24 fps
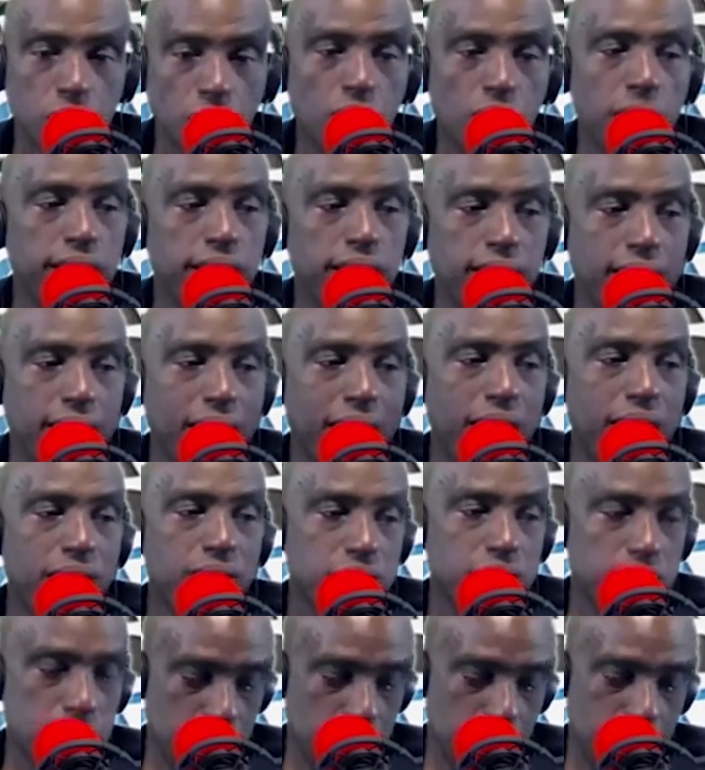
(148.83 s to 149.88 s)
calling the
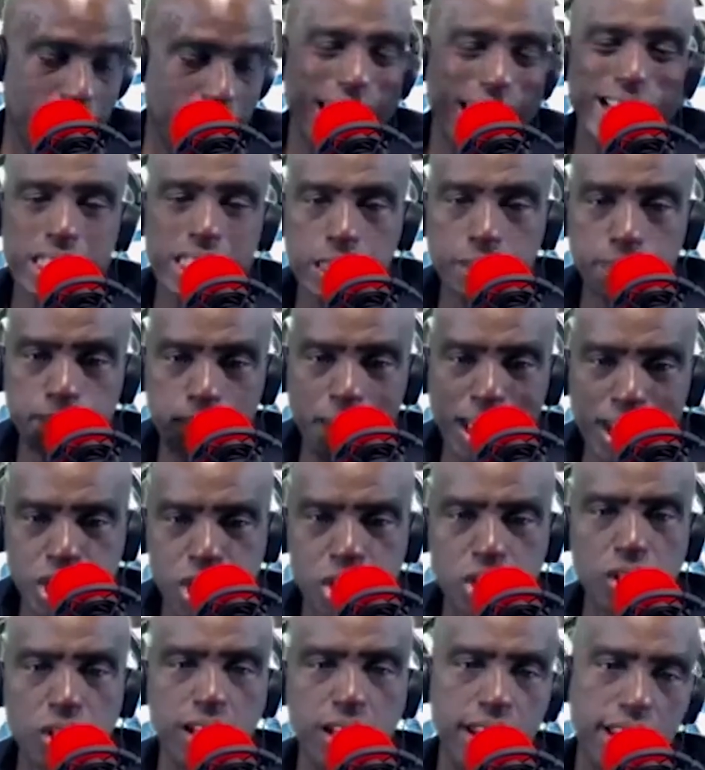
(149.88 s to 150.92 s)
cops,
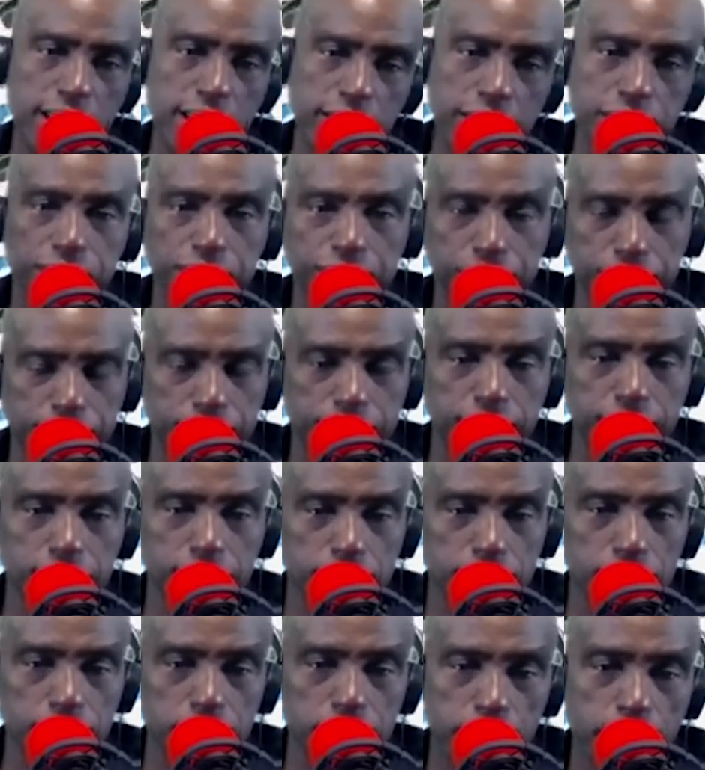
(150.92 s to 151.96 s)
especially
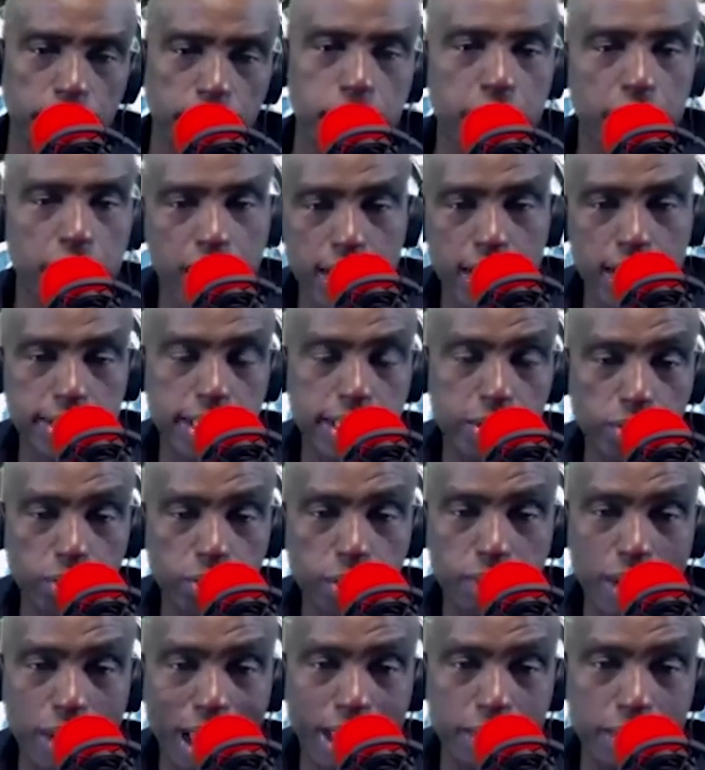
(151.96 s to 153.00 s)
because these
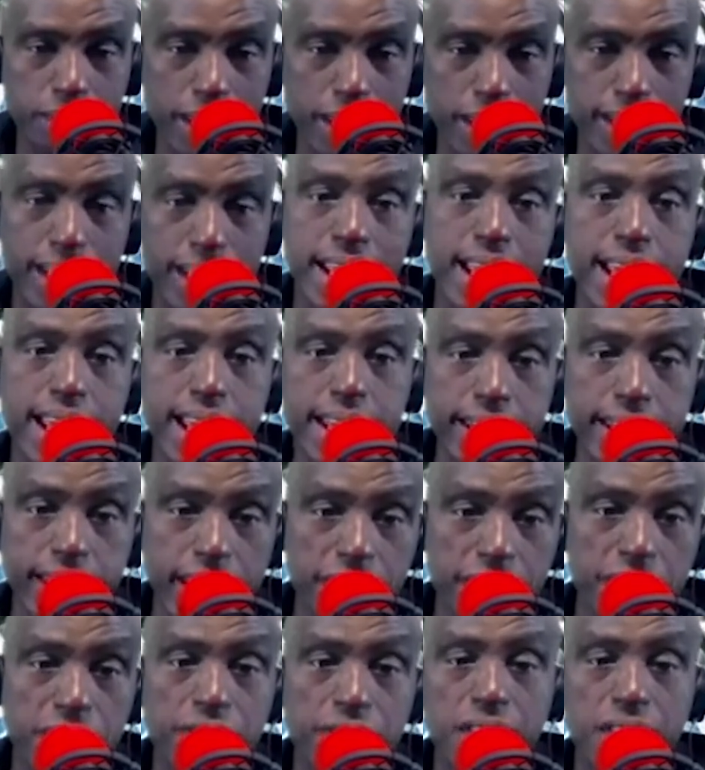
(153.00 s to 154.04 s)
were black men,
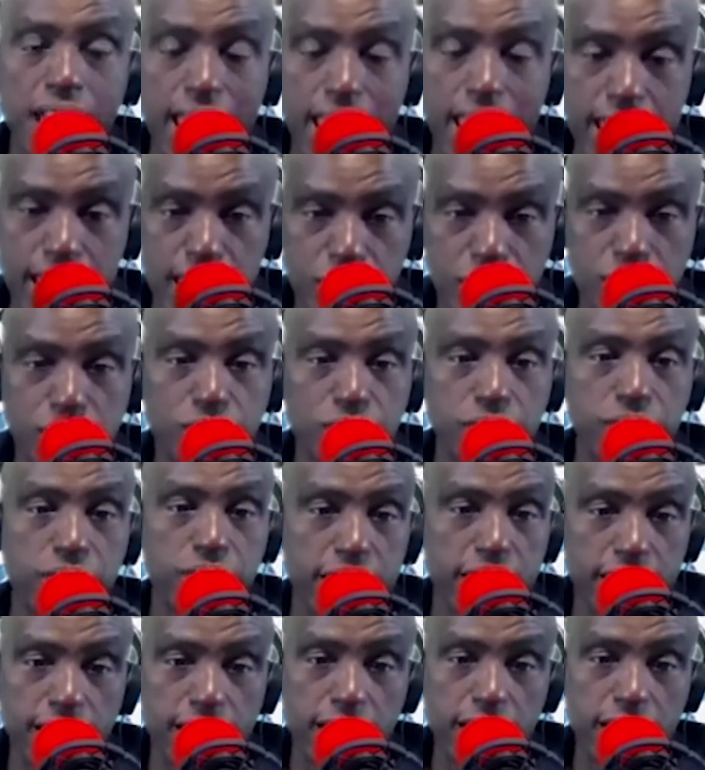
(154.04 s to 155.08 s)
given the
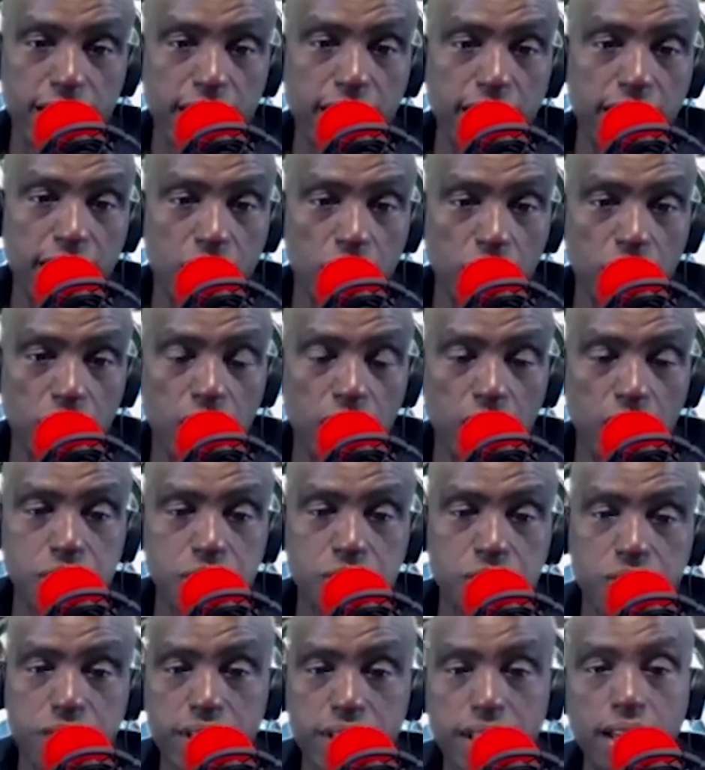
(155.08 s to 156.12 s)
history in our
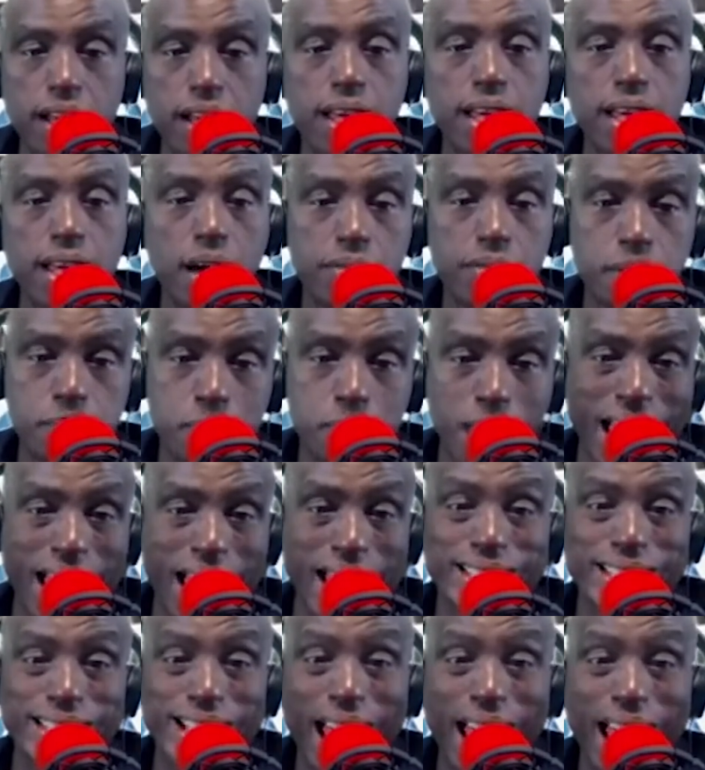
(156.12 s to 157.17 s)
country of the
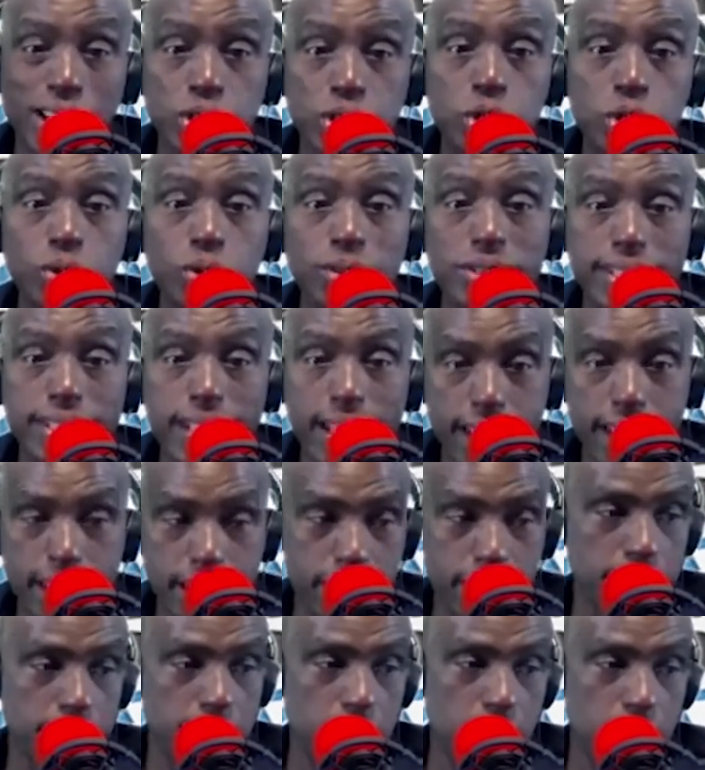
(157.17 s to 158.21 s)
past and
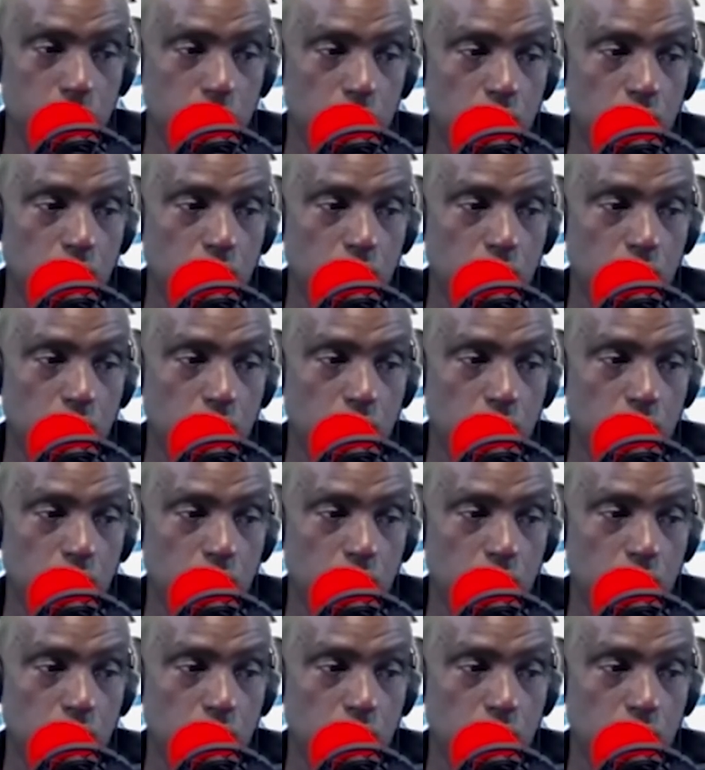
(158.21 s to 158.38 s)
today,